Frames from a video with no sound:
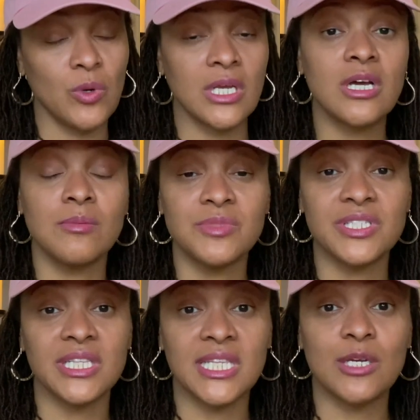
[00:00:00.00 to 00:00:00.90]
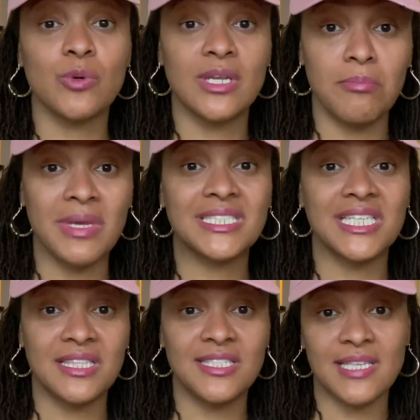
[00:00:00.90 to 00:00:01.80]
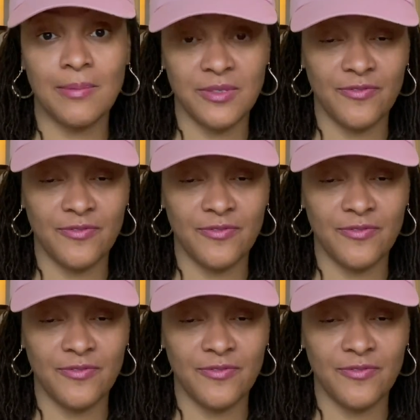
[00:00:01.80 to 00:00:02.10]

when it comes to liquid and mixing these types of